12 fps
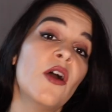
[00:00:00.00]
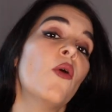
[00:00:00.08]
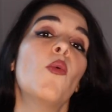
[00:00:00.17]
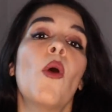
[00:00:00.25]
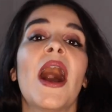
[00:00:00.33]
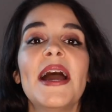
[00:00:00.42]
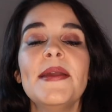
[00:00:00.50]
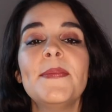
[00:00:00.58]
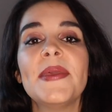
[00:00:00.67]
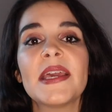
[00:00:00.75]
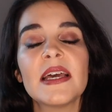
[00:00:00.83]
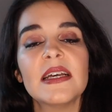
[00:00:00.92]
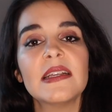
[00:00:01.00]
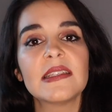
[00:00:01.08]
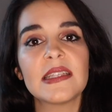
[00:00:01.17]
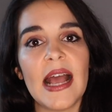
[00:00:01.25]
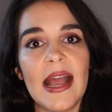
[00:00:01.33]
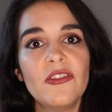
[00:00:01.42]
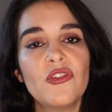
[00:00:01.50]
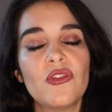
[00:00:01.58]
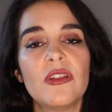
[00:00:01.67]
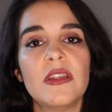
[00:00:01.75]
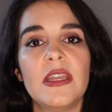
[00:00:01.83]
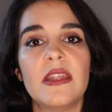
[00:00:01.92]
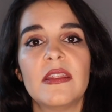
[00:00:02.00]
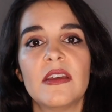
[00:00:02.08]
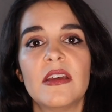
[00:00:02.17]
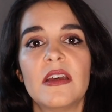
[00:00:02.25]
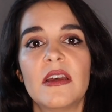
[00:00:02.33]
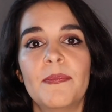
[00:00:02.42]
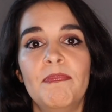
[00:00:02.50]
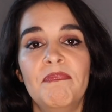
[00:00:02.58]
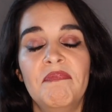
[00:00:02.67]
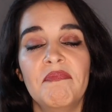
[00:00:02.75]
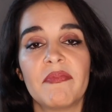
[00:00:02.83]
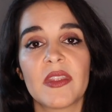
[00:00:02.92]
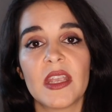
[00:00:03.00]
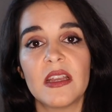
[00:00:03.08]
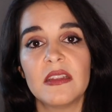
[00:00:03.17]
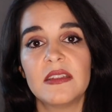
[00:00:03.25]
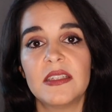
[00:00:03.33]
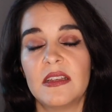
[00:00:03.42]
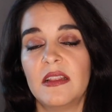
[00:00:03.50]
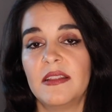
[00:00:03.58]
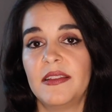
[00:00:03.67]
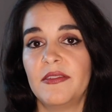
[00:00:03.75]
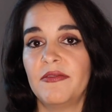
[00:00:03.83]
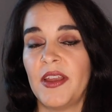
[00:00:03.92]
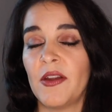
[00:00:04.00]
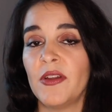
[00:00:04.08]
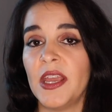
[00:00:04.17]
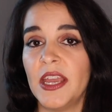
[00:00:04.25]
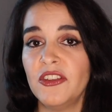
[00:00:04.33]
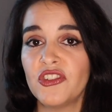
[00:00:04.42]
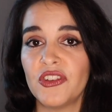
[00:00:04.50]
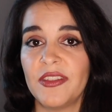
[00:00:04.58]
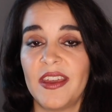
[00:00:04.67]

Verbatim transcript: Why? Because actually the um, the, the variation